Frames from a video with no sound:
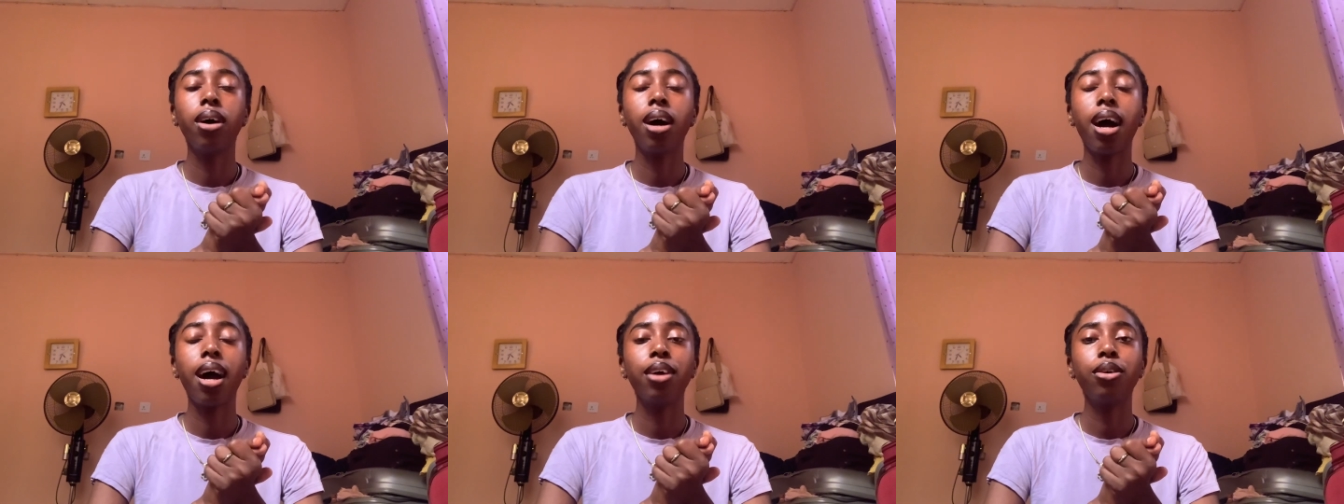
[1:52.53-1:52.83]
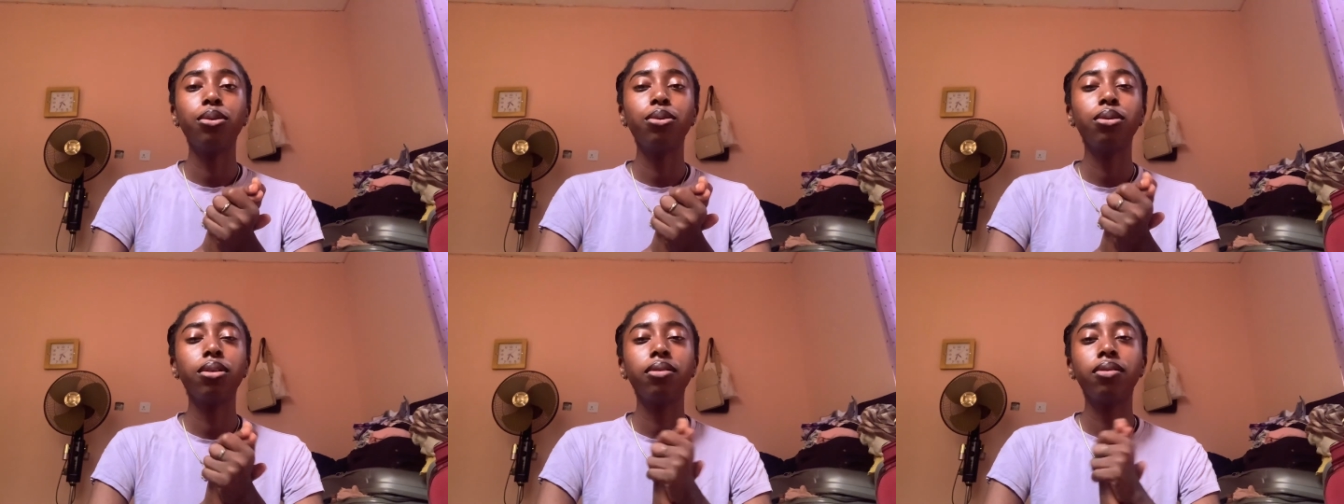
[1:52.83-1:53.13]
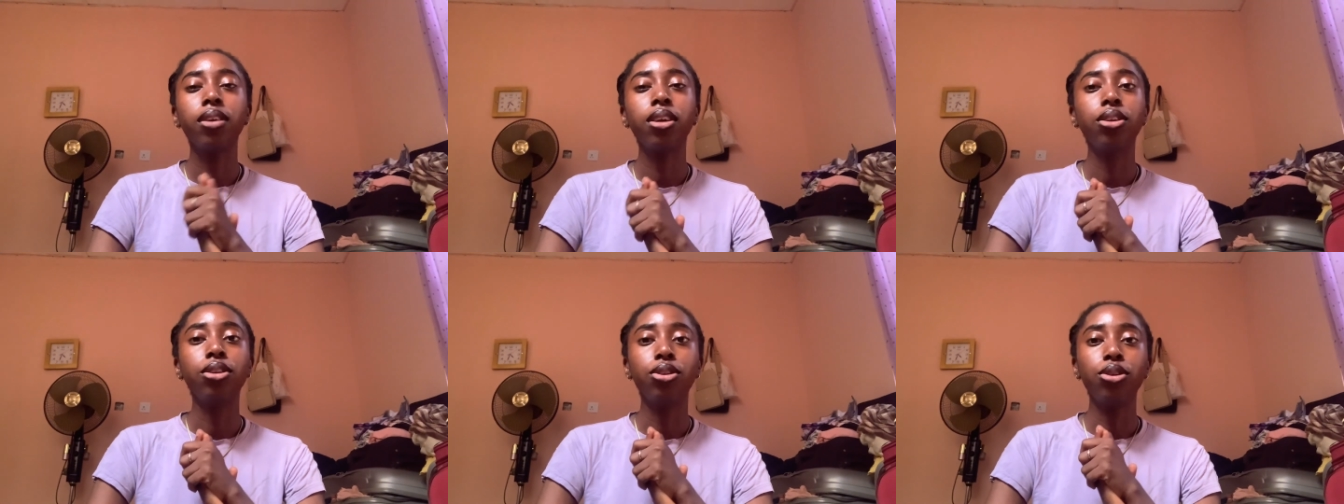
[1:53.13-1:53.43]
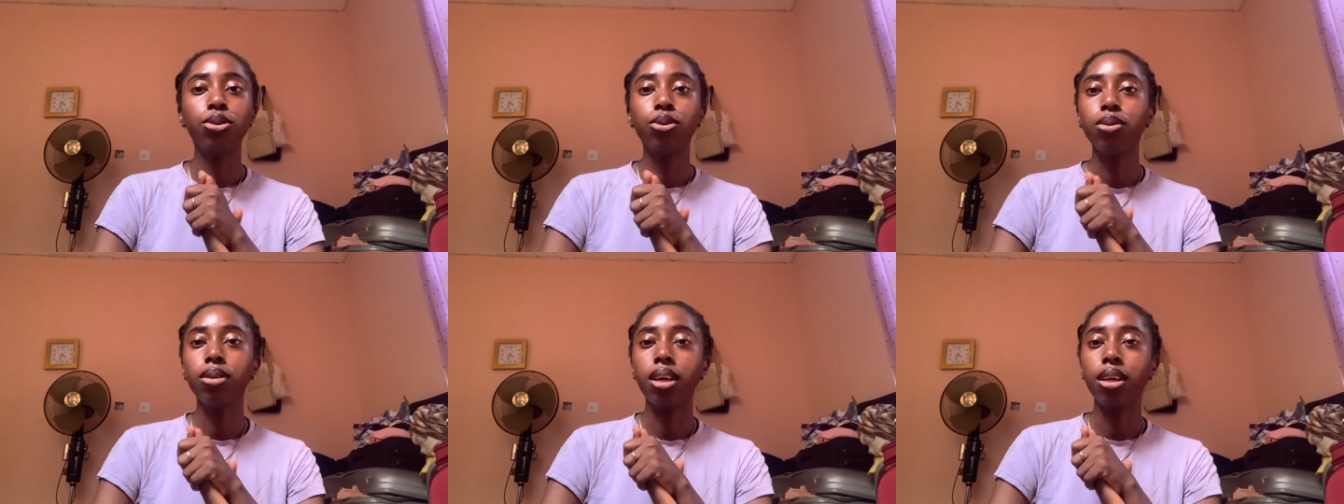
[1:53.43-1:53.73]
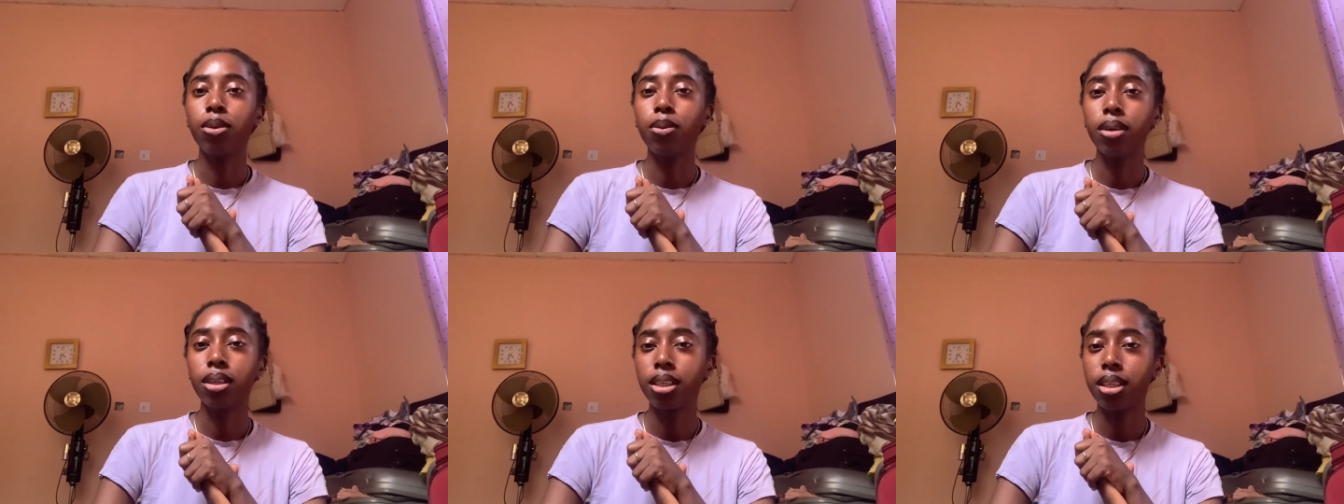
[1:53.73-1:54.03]
I don't know if they knew that they
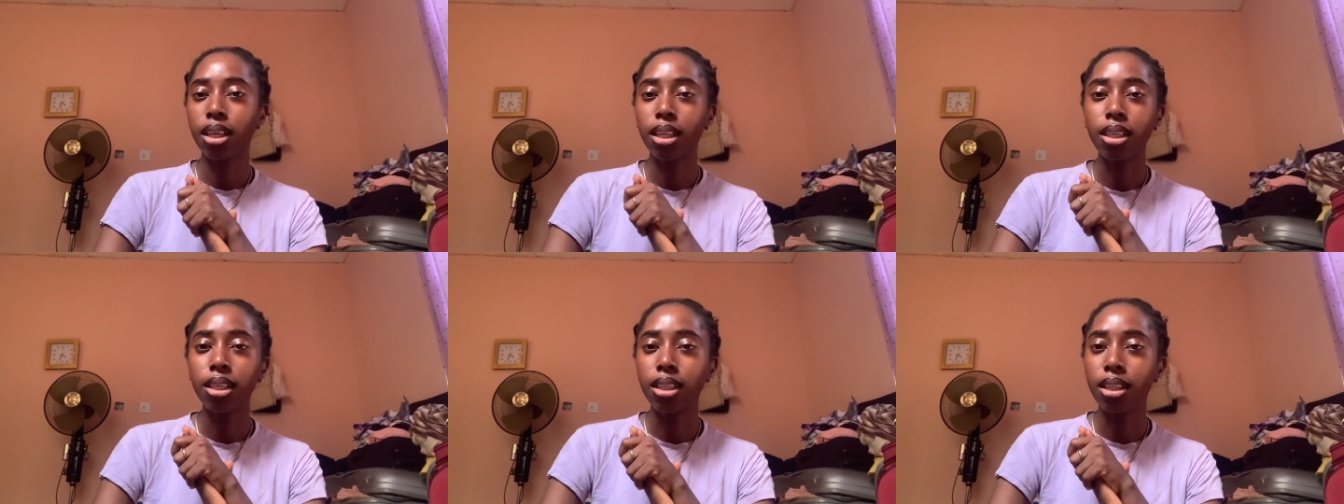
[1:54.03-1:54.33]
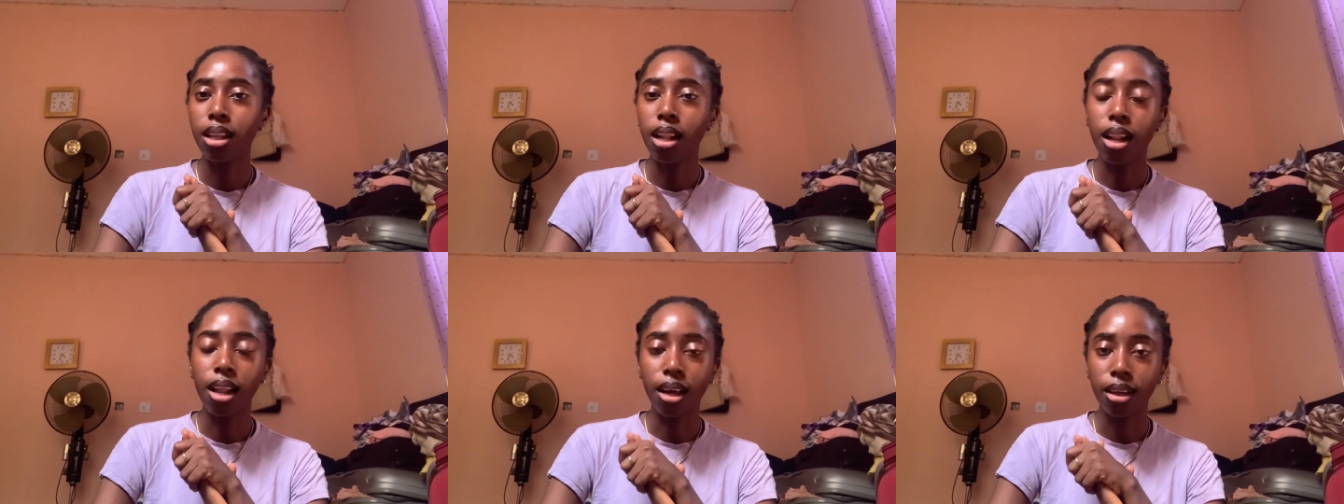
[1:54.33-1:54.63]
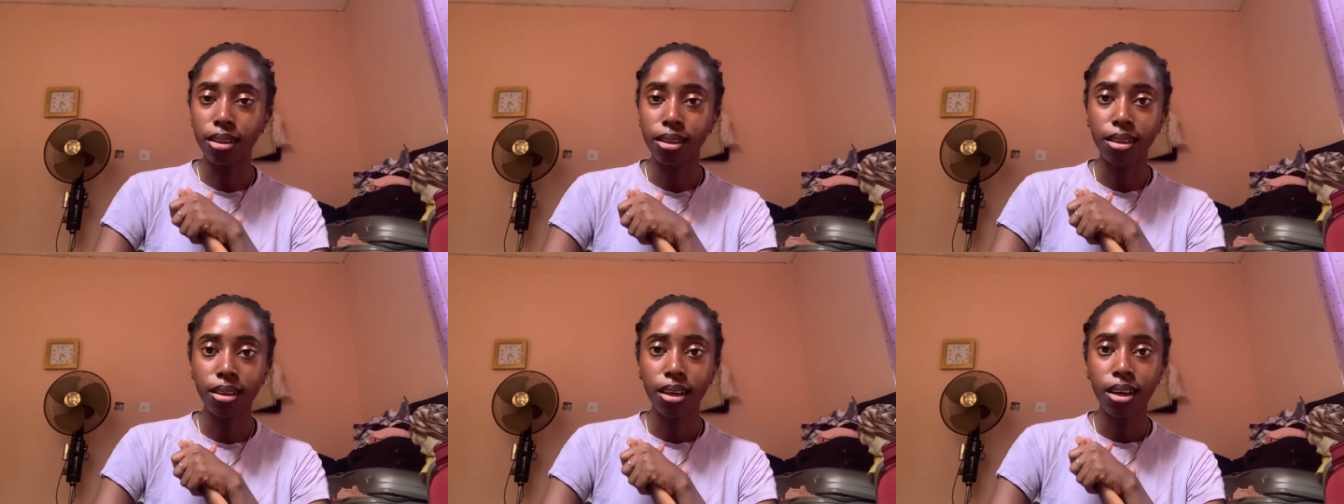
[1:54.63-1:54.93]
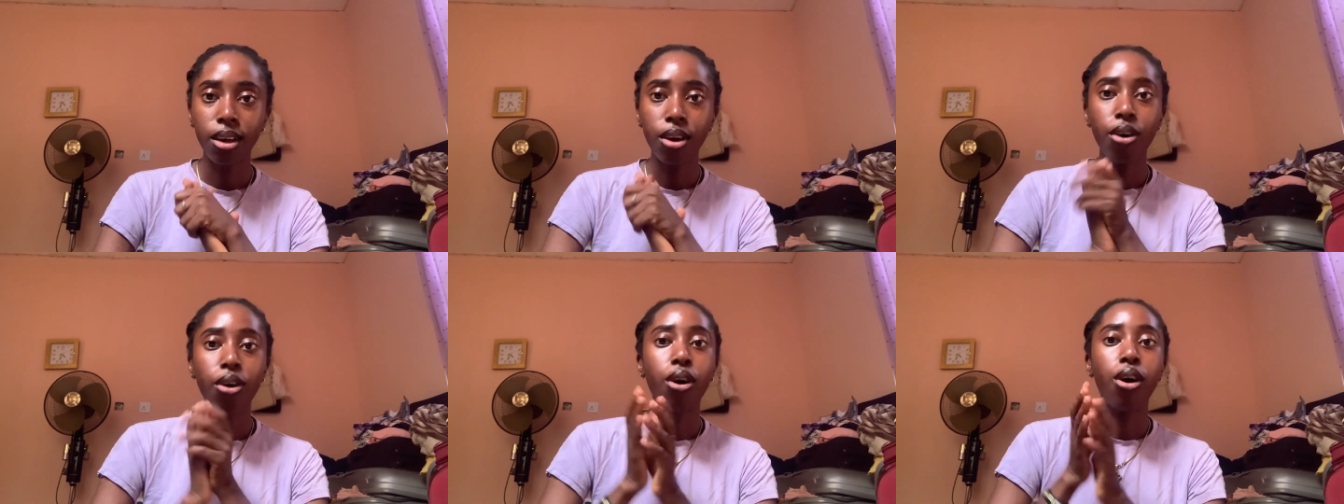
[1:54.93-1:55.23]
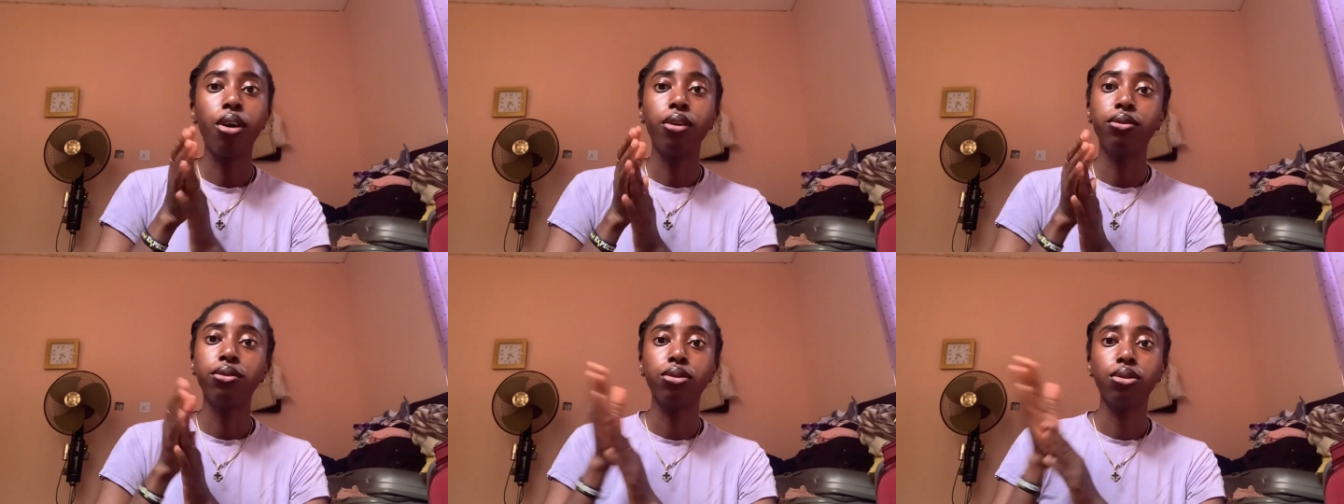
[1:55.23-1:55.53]
were selling the land
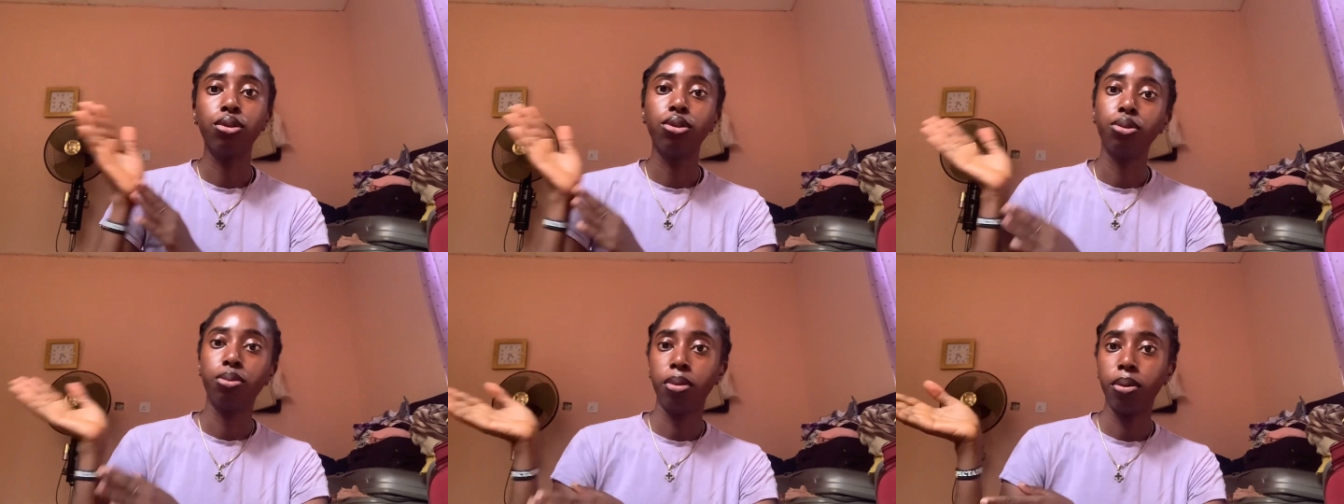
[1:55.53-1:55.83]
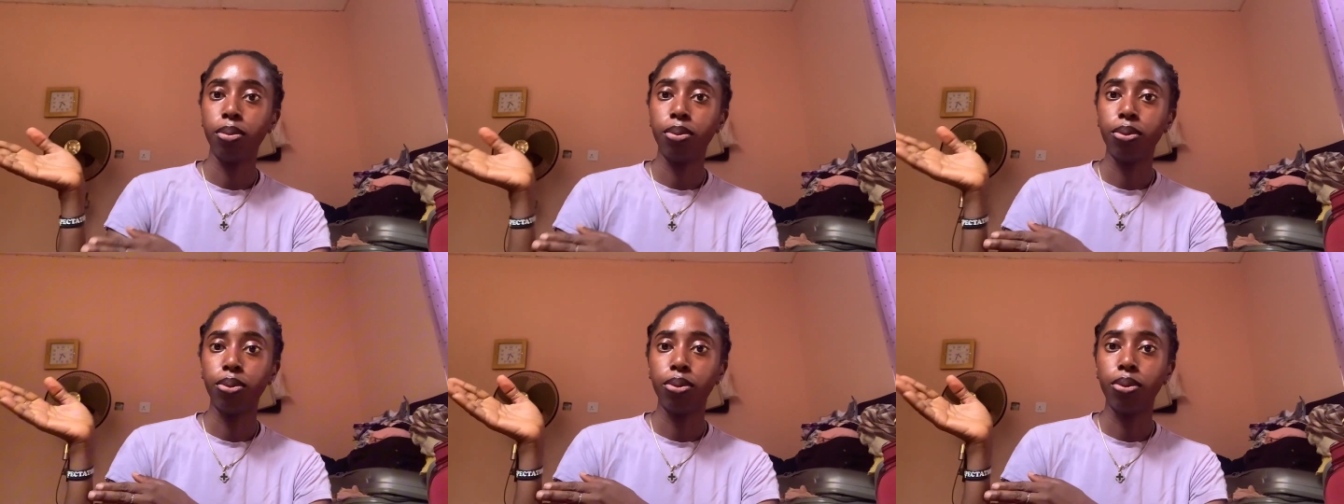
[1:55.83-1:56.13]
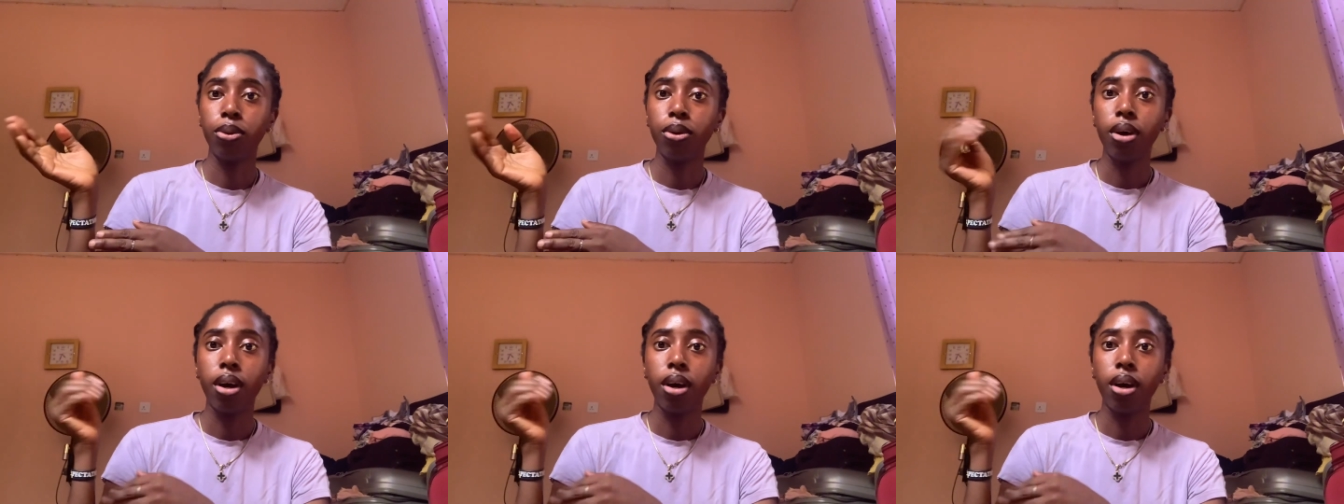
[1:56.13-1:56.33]
off to those people.